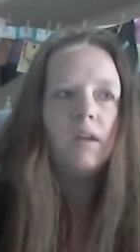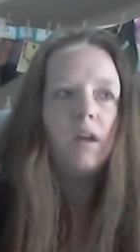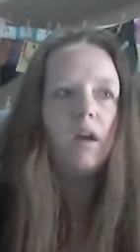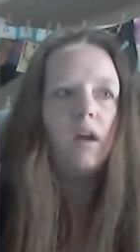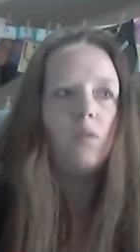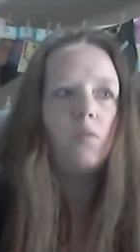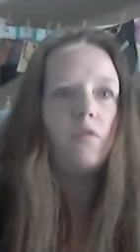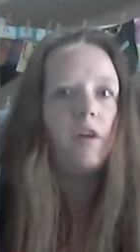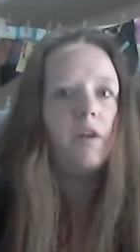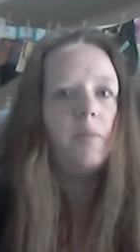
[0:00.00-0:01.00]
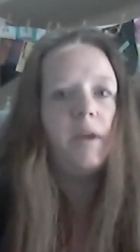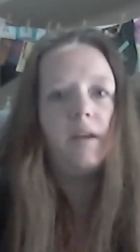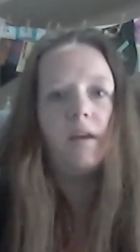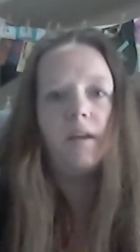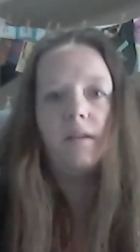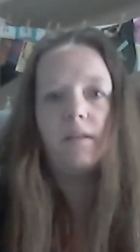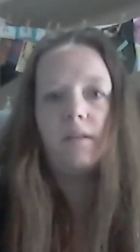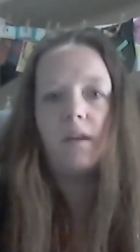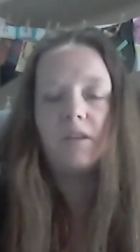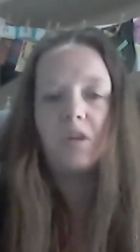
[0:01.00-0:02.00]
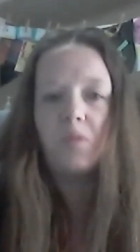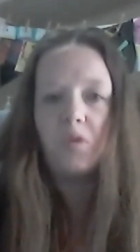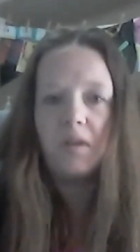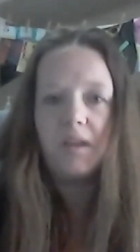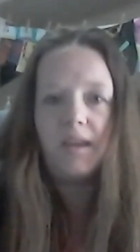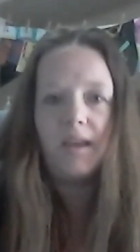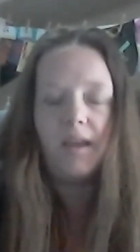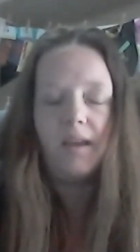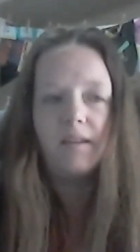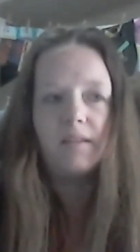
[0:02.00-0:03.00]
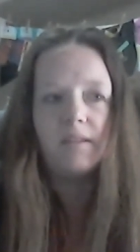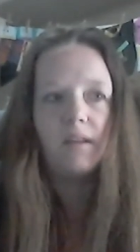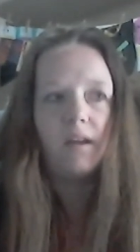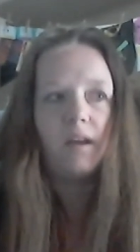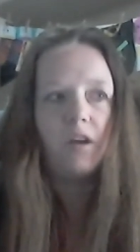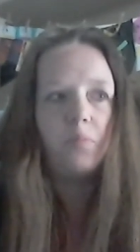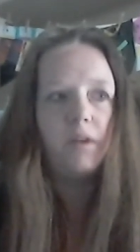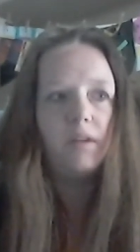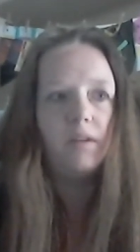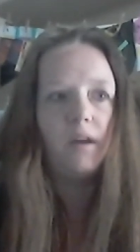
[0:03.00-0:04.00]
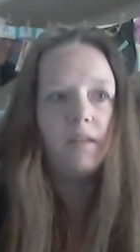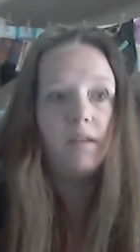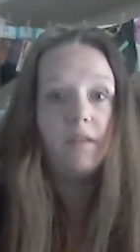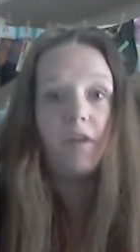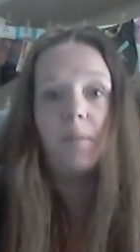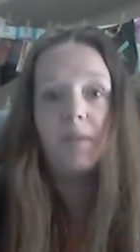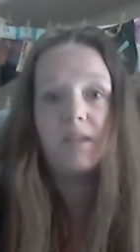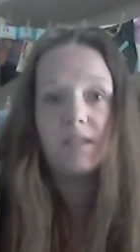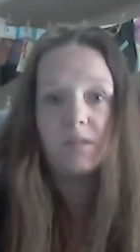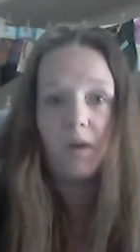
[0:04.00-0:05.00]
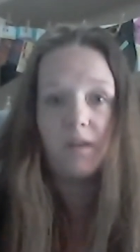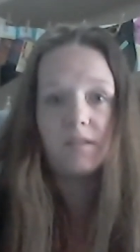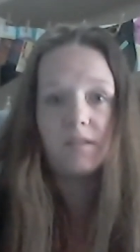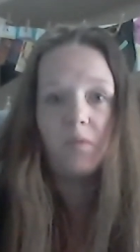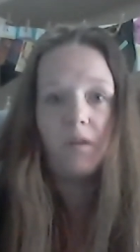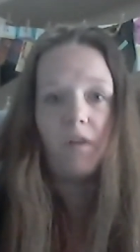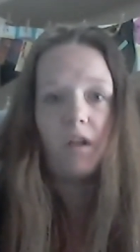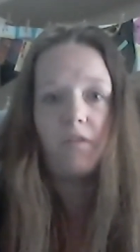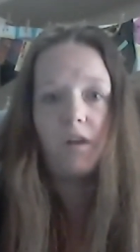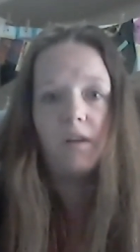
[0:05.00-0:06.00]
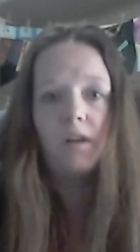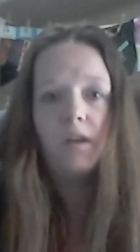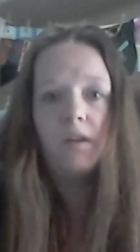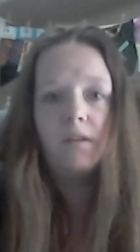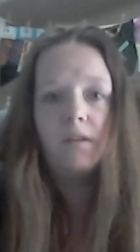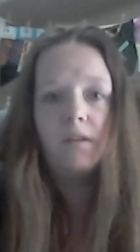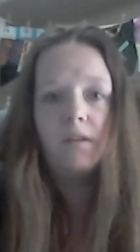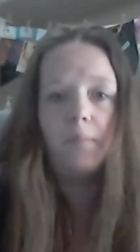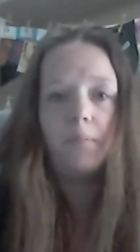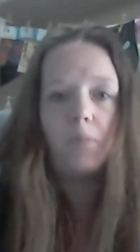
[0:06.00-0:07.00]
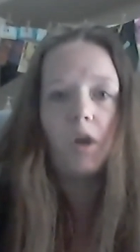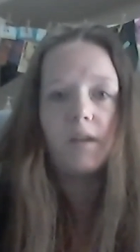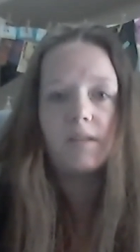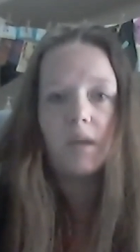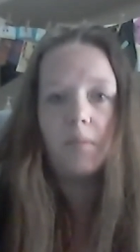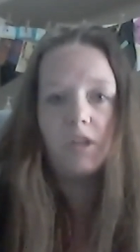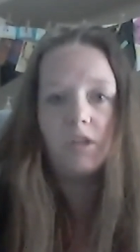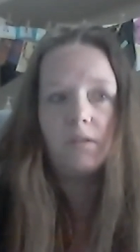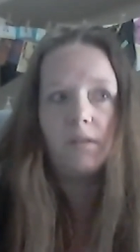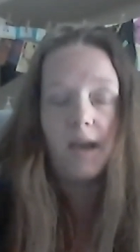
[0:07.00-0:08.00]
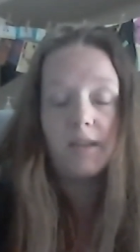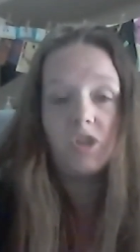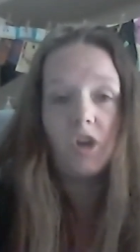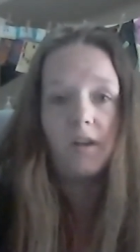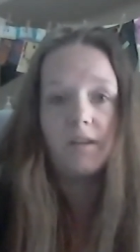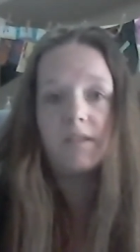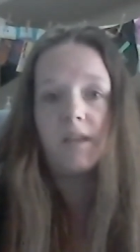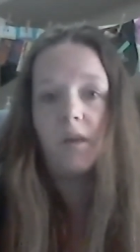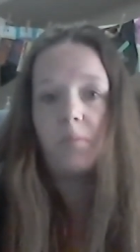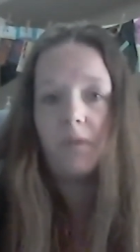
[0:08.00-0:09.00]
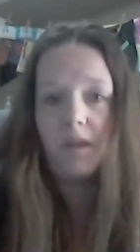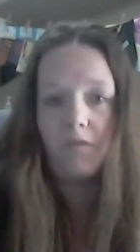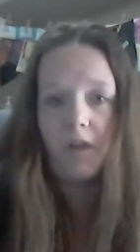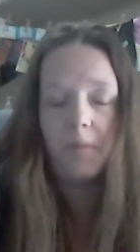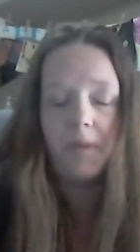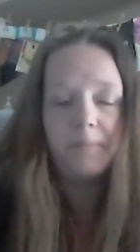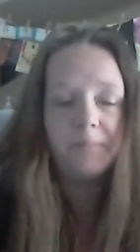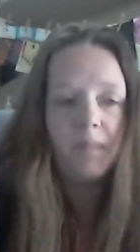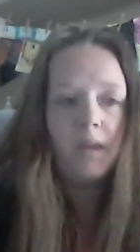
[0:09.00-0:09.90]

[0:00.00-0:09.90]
Uh, we're very big on, on community and helping uh, the environment as well. So we have all of our um, products come in glass jars to help the environment.